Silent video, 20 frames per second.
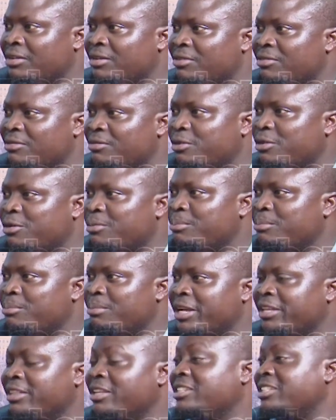from
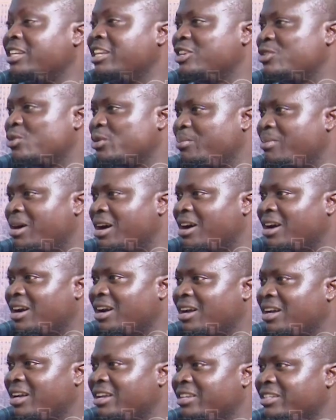by the central bank,
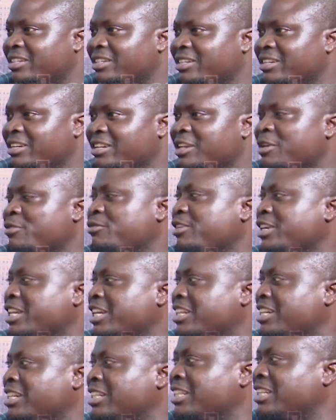
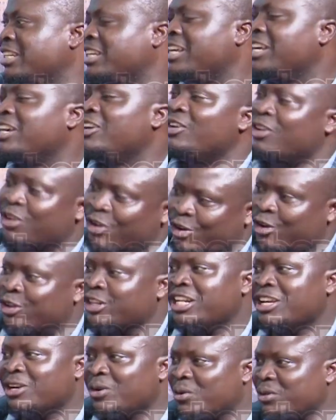definitely all
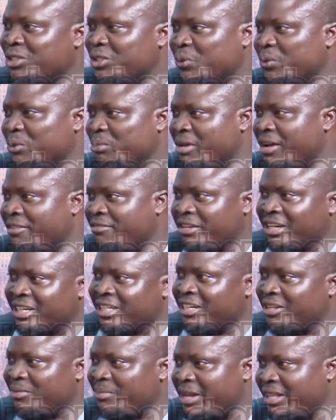the loans will be
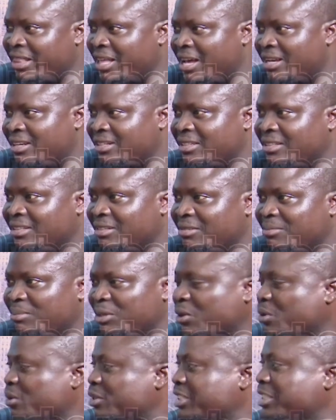affected by that
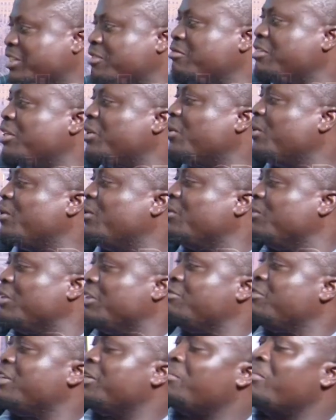because every,
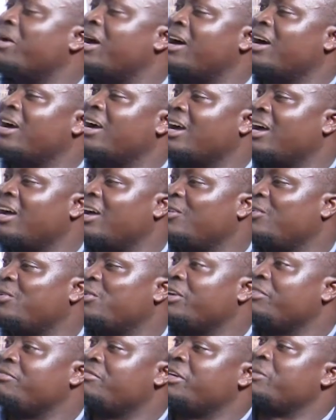every banker
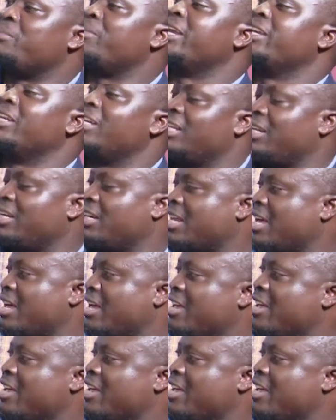or every money lender